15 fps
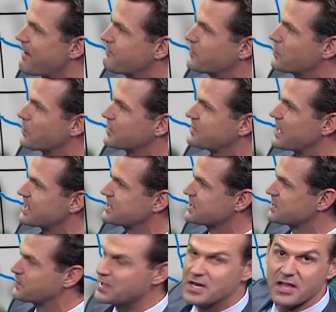half of North
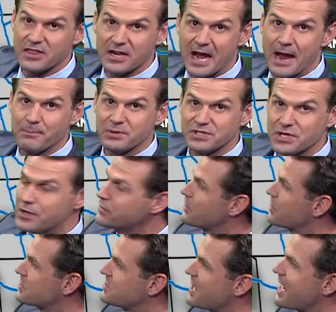Texas, but nothing happens on
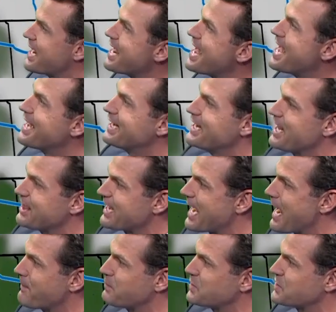Thursday. Nothing
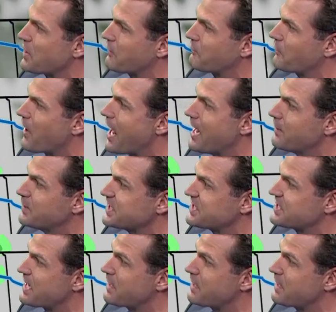happens on Friday, but